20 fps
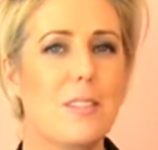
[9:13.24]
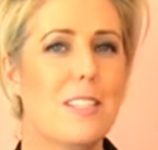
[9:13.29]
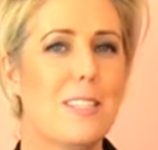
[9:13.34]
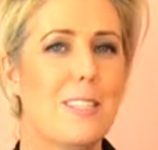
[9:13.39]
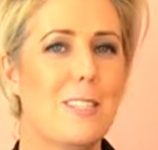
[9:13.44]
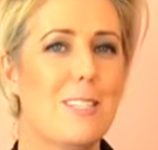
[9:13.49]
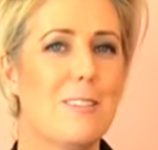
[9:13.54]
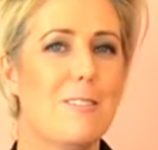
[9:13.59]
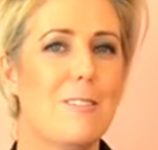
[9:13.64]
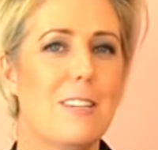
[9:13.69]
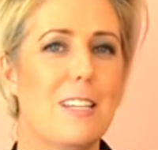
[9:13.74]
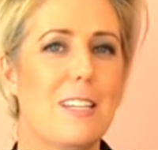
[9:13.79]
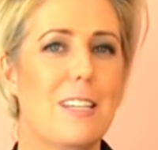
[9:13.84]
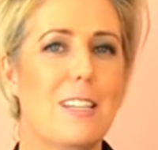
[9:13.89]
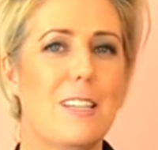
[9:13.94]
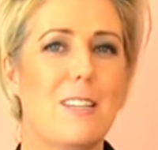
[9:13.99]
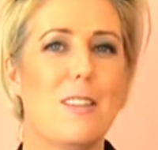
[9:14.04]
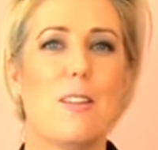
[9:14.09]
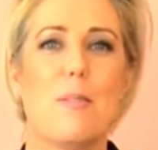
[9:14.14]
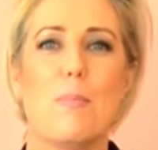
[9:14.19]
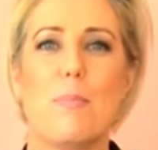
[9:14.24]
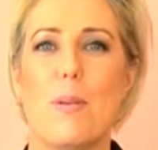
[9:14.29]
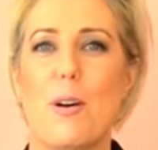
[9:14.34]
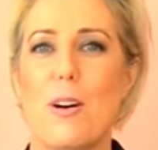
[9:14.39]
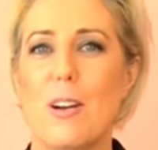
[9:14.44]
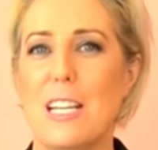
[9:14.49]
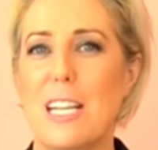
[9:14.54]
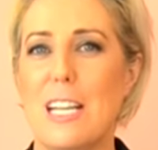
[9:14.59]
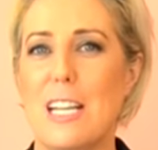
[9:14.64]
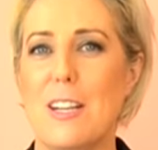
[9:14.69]
scissoring the
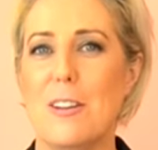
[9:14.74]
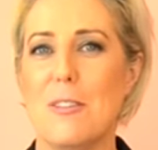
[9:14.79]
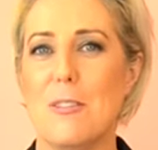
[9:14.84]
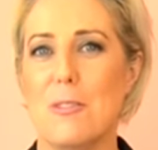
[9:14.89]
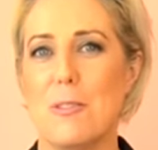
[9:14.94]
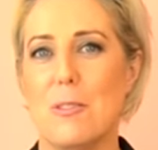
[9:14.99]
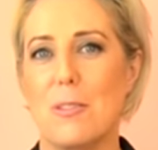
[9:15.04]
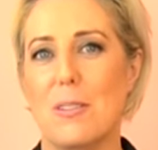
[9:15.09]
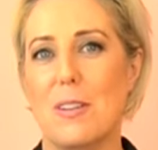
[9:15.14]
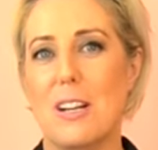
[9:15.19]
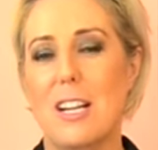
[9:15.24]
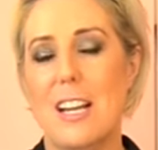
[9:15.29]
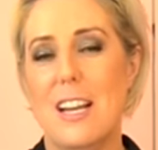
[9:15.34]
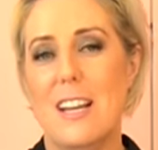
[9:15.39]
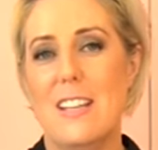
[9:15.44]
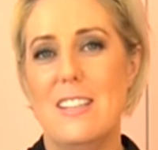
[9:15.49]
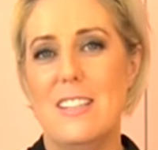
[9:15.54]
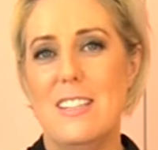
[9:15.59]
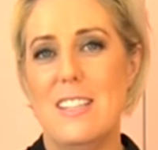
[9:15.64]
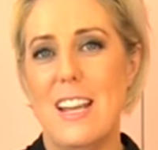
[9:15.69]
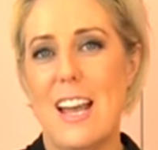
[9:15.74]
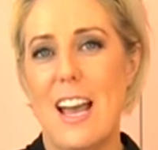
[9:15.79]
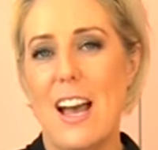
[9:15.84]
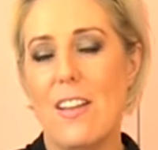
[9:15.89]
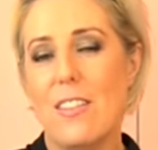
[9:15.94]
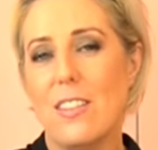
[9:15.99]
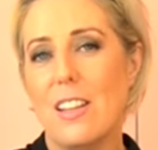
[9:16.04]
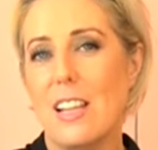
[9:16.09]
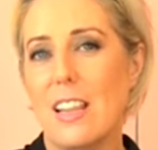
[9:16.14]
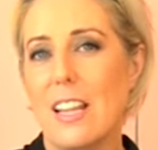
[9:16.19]
body or
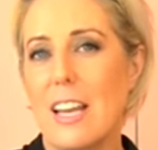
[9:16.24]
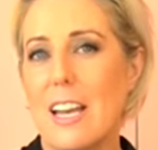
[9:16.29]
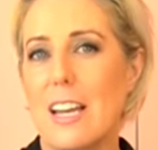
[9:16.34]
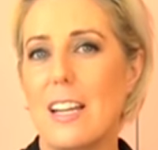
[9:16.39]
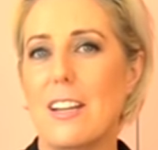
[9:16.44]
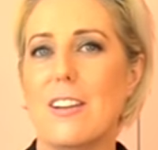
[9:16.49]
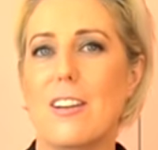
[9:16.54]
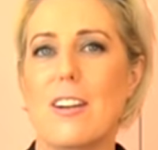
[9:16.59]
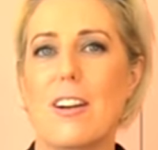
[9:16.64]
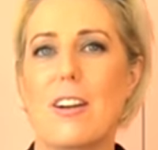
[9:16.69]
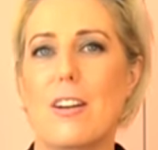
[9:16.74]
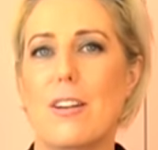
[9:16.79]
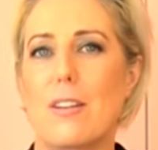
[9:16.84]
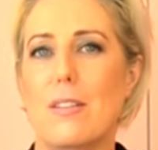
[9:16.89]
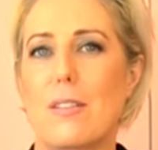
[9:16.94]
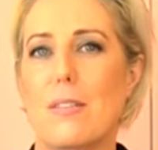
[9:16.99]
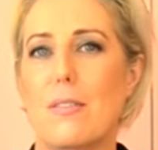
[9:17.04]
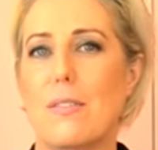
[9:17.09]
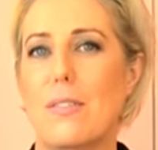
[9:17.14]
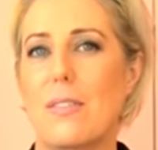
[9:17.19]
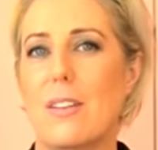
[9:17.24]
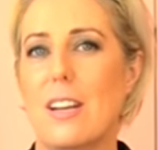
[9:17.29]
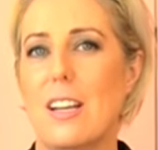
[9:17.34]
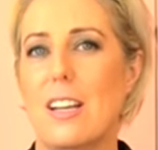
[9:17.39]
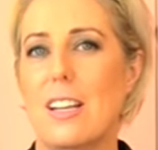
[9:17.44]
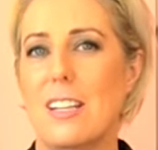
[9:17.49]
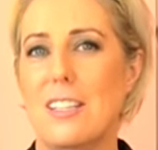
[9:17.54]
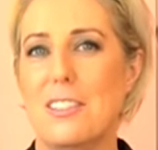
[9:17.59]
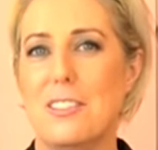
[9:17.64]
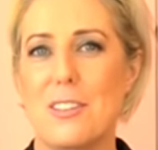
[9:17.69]
down the leg of
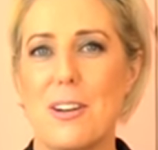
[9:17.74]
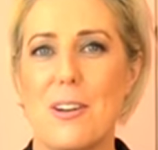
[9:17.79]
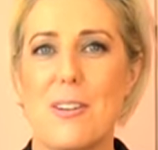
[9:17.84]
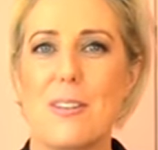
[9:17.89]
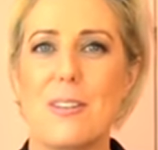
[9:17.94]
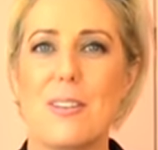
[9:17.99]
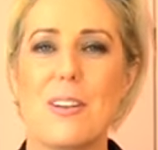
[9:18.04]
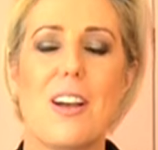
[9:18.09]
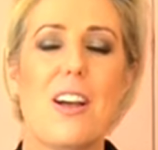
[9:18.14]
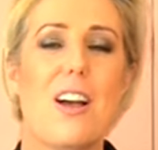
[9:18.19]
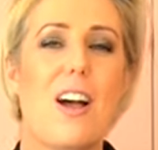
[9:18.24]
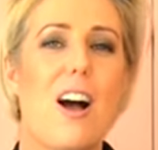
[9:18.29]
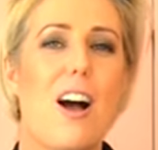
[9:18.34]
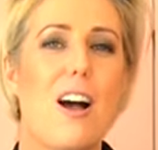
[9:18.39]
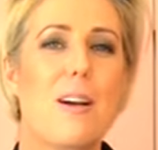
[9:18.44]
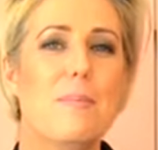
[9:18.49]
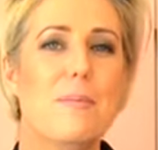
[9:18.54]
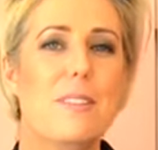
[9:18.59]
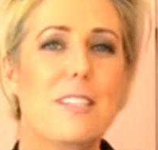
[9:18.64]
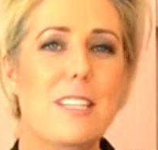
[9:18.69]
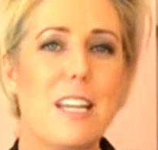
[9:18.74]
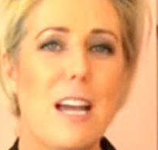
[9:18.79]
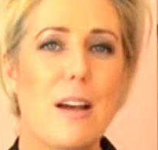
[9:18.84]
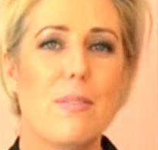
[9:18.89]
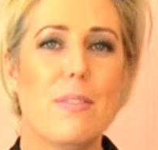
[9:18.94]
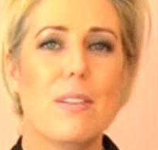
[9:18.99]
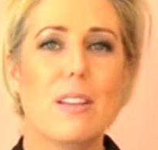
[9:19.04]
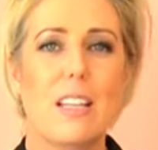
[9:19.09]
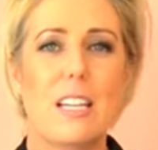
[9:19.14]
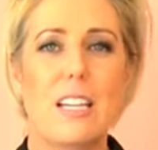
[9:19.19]
a dog, I'm
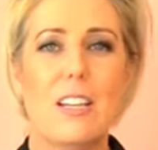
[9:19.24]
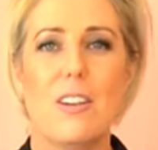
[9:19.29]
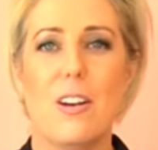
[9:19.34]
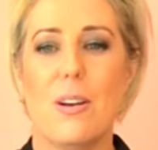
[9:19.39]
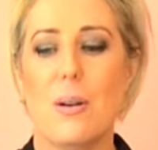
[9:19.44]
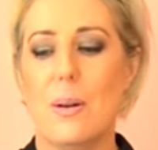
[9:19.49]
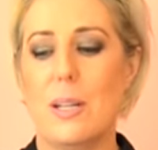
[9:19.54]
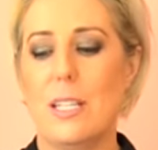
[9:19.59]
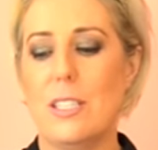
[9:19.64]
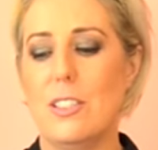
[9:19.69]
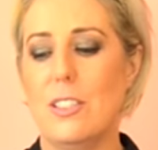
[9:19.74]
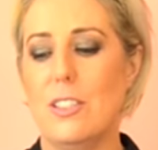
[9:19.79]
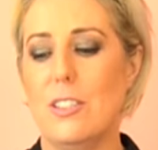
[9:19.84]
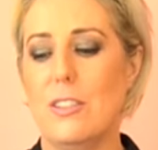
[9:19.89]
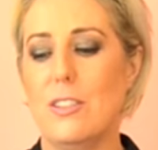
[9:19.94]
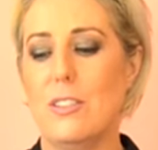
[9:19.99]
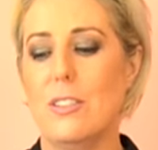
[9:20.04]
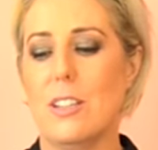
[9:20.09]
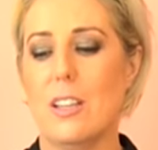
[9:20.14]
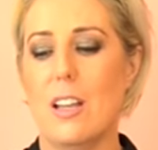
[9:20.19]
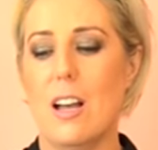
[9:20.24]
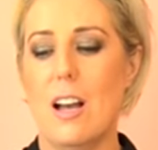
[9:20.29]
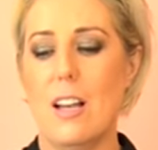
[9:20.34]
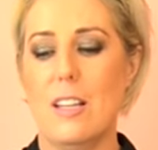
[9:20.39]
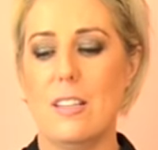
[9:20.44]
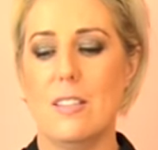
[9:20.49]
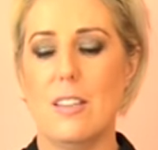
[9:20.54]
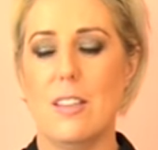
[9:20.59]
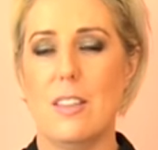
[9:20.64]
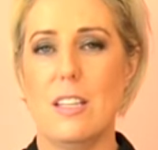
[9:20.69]
definitely going to
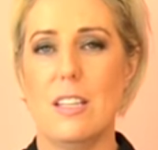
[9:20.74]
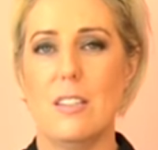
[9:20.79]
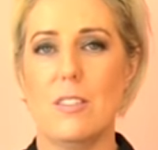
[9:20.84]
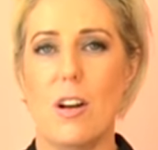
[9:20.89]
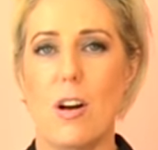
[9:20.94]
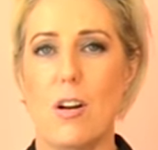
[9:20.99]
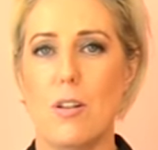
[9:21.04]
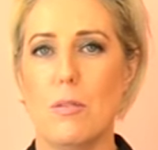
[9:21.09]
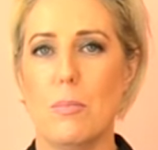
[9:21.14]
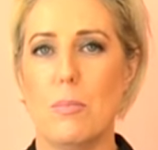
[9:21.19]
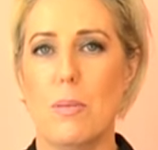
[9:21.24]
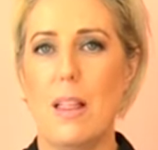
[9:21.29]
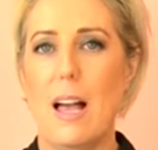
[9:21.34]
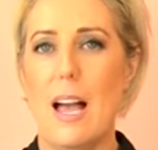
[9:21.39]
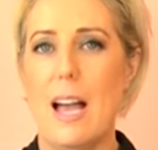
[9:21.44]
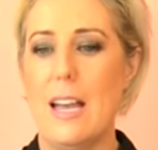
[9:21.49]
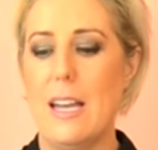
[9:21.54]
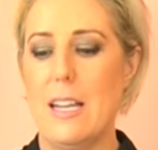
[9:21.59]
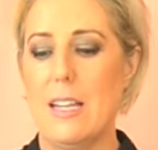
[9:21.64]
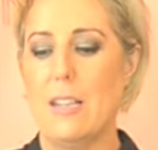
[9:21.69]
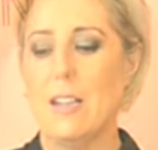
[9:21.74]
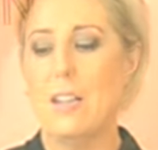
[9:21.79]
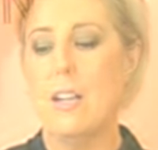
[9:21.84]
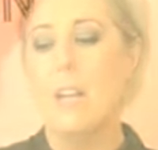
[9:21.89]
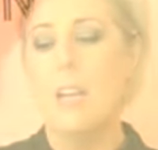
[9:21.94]
utilize this whole blade.